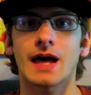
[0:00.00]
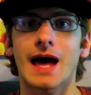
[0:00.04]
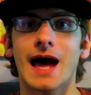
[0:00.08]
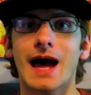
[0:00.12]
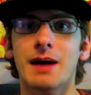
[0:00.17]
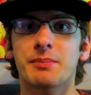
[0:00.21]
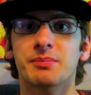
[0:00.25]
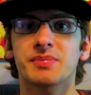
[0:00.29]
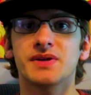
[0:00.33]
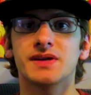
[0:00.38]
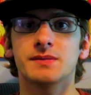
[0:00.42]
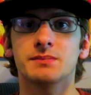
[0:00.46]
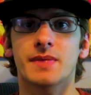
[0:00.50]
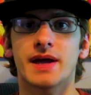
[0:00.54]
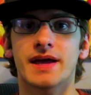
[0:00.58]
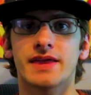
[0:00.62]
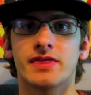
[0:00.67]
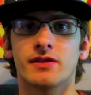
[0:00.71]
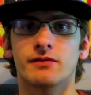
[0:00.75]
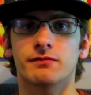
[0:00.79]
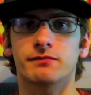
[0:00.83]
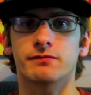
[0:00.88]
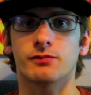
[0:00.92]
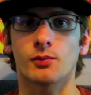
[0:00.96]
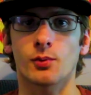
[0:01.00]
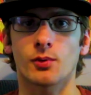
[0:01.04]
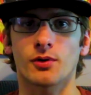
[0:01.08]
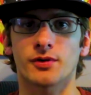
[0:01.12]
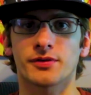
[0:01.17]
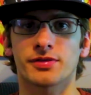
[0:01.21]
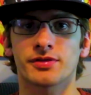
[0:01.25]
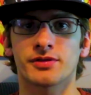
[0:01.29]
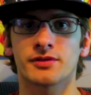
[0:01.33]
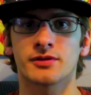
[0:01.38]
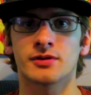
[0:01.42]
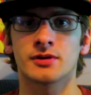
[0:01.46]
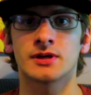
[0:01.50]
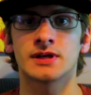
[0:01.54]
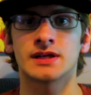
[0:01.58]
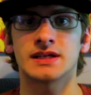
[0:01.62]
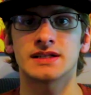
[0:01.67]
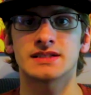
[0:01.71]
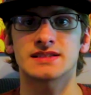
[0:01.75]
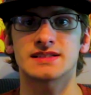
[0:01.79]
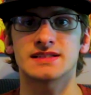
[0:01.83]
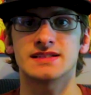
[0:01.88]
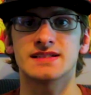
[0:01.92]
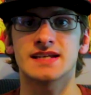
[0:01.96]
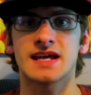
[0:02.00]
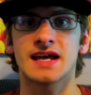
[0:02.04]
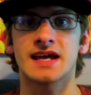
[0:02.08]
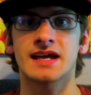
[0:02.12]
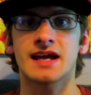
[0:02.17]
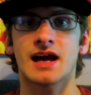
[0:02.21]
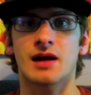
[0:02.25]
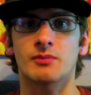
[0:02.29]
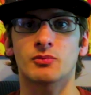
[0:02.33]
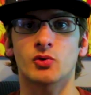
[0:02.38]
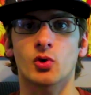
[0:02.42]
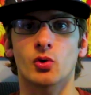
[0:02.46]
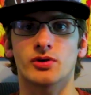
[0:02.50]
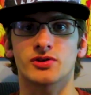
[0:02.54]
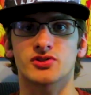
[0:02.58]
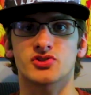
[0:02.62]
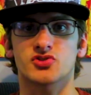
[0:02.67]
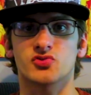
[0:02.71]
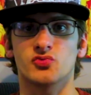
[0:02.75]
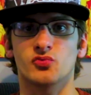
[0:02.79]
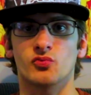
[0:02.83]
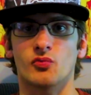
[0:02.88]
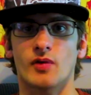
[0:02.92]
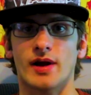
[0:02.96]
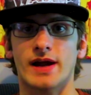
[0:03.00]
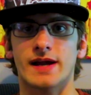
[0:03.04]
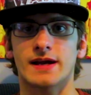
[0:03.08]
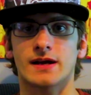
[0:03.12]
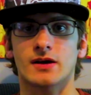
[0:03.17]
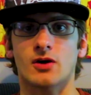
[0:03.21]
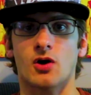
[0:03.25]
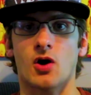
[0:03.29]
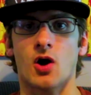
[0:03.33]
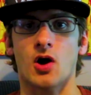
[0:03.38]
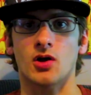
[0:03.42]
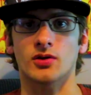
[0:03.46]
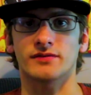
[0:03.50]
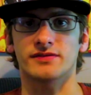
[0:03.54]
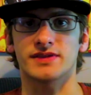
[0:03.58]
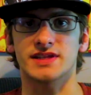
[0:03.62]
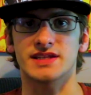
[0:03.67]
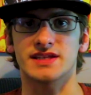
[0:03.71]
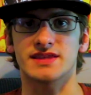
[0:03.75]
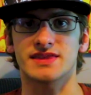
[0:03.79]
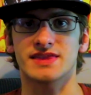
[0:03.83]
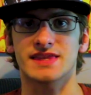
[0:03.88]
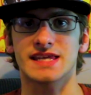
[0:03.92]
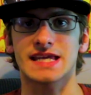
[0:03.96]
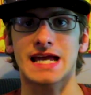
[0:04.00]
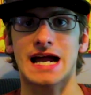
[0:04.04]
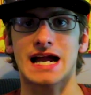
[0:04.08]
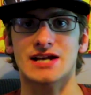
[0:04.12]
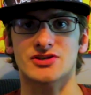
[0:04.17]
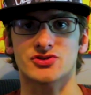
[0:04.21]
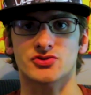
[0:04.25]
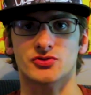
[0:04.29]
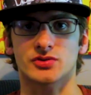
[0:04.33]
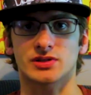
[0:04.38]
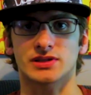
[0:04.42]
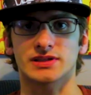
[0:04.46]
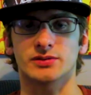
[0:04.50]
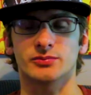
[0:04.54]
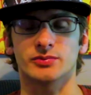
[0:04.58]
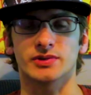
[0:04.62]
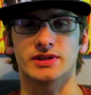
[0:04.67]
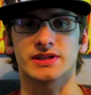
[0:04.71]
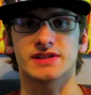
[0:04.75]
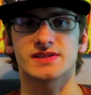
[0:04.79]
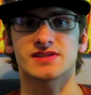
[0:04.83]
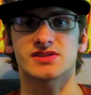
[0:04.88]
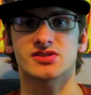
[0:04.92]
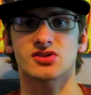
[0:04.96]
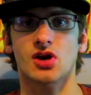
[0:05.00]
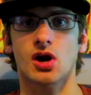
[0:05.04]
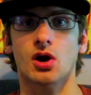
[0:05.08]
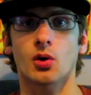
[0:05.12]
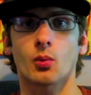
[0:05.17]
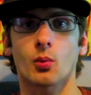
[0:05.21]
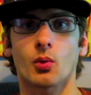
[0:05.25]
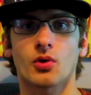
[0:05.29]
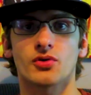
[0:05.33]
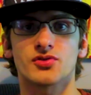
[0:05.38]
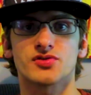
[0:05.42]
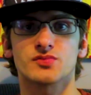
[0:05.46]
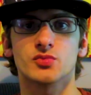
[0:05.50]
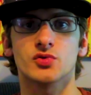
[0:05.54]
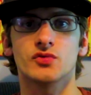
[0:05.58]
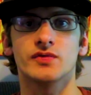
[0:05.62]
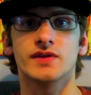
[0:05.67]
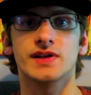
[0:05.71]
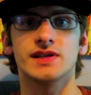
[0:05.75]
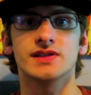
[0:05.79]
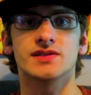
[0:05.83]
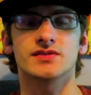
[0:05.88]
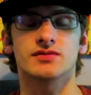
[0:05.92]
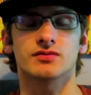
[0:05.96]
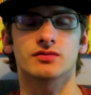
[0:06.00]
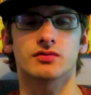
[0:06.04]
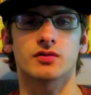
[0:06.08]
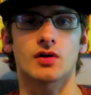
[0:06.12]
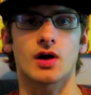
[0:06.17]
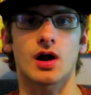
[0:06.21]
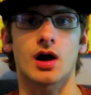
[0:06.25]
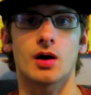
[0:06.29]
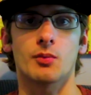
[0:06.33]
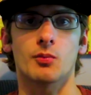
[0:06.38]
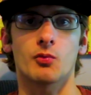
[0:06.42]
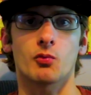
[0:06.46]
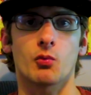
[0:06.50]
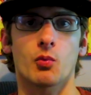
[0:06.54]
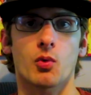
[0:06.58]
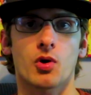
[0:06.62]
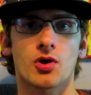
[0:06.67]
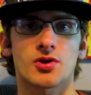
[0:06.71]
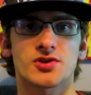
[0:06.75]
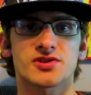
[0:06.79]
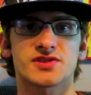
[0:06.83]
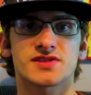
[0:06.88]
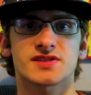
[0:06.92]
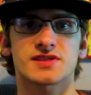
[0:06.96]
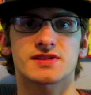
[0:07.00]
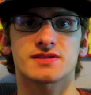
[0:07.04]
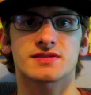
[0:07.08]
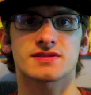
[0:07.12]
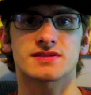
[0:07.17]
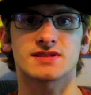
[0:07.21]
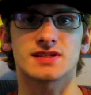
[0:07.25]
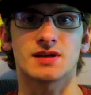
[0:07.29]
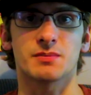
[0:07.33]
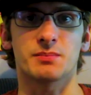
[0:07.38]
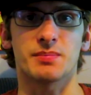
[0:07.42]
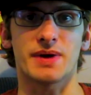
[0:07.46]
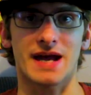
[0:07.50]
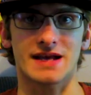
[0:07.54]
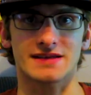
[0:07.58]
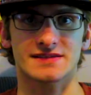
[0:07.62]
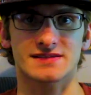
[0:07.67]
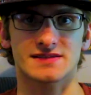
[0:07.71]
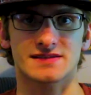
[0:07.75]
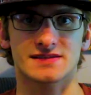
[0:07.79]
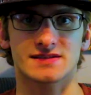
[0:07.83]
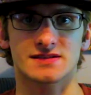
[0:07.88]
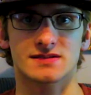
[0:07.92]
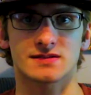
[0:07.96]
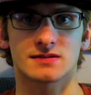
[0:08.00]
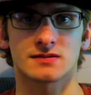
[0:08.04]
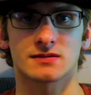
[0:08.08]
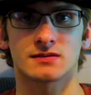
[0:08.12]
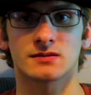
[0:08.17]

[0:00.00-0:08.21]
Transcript: Happy May the 4th. Today I'm going to rank all of the theatrically released Star Wars movies from worst to best.